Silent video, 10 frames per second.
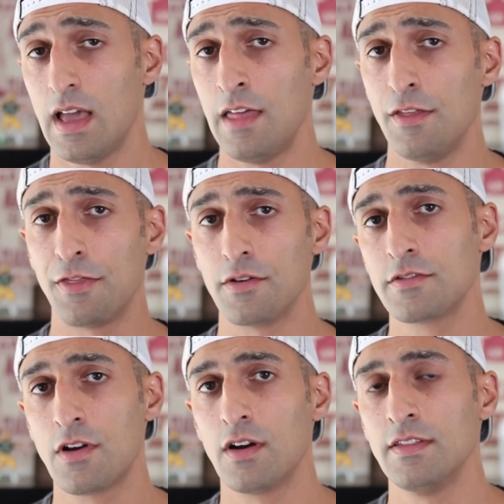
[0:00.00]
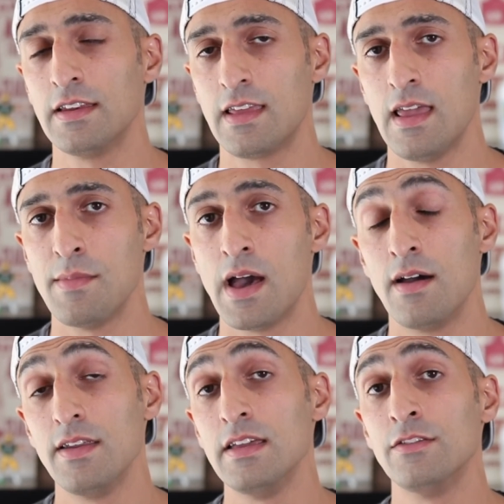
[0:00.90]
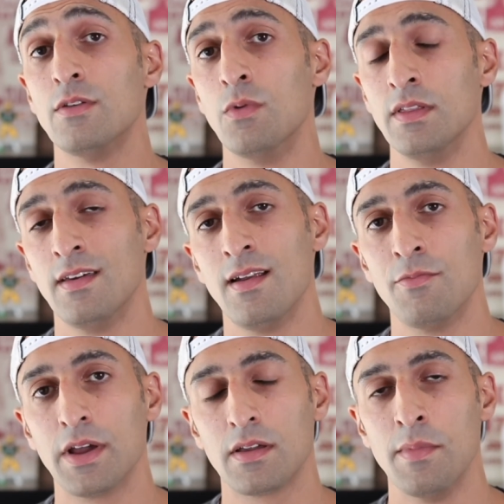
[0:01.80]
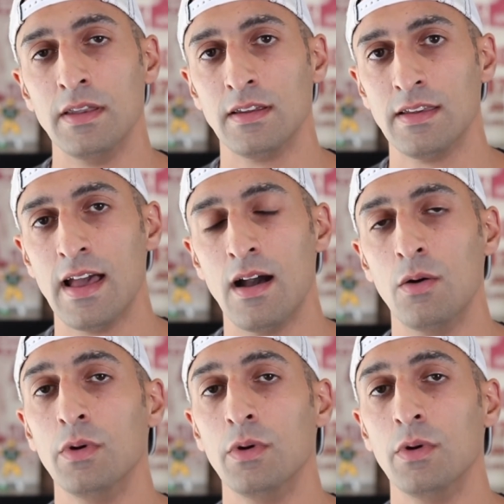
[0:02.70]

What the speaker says: And the third card that came out is the one that I'm recommending now,